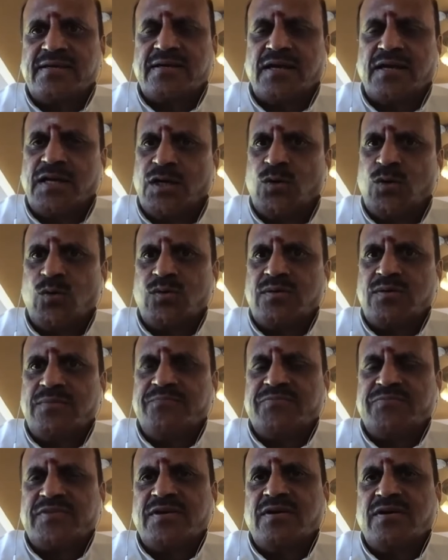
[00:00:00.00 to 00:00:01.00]
aloud
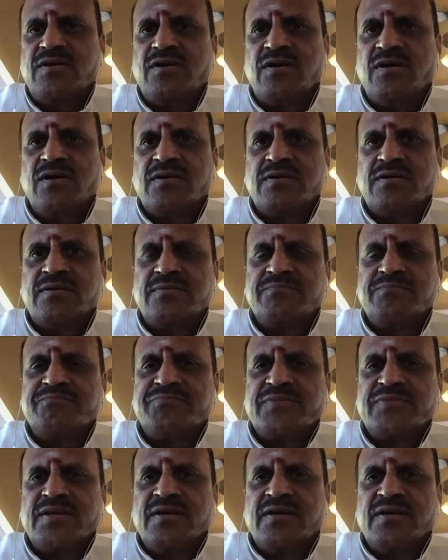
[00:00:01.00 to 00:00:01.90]
on